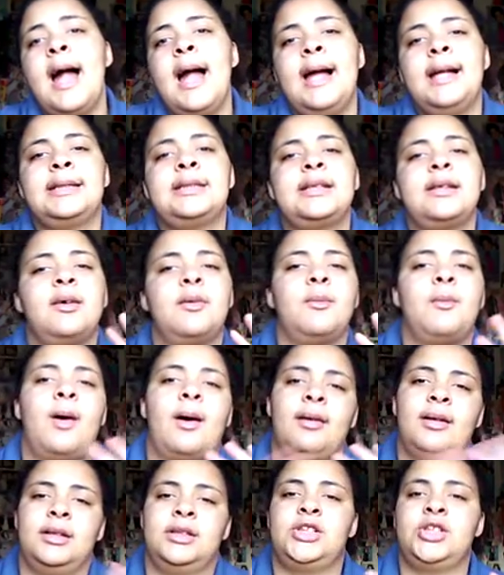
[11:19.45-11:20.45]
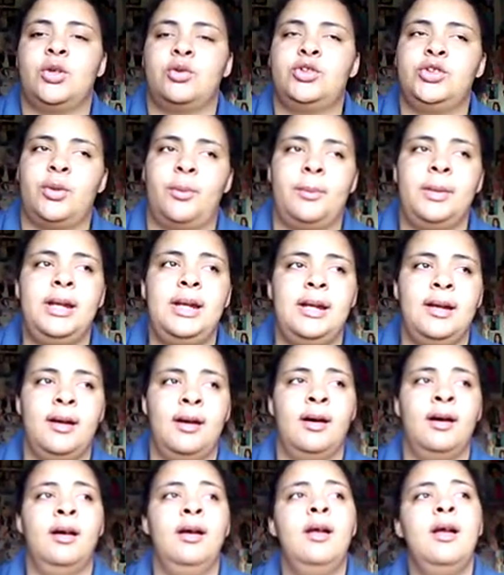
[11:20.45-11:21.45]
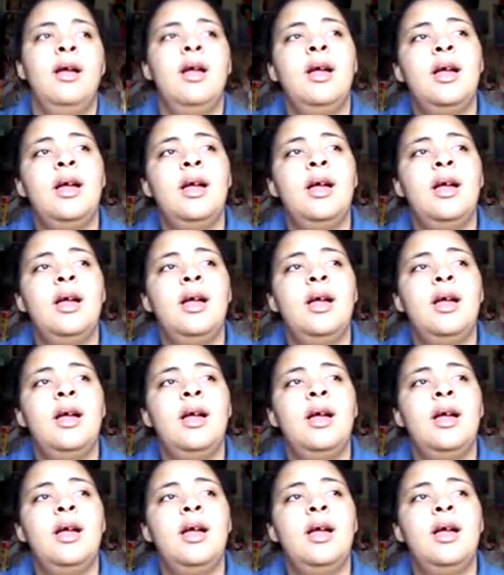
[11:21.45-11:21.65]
Ask them on social media